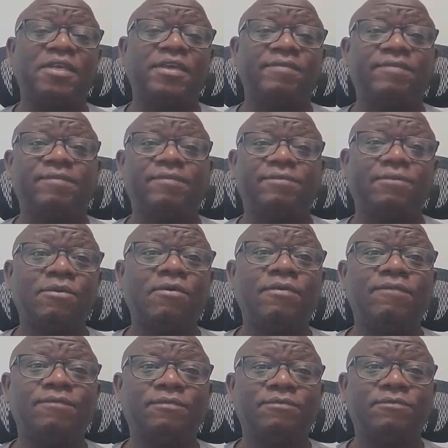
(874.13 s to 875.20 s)
If you
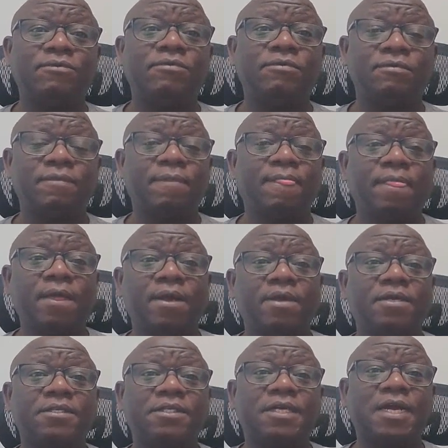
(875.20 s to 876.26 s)
do
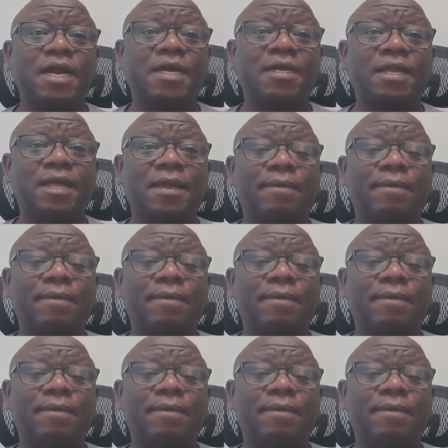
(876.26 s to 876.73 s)
critical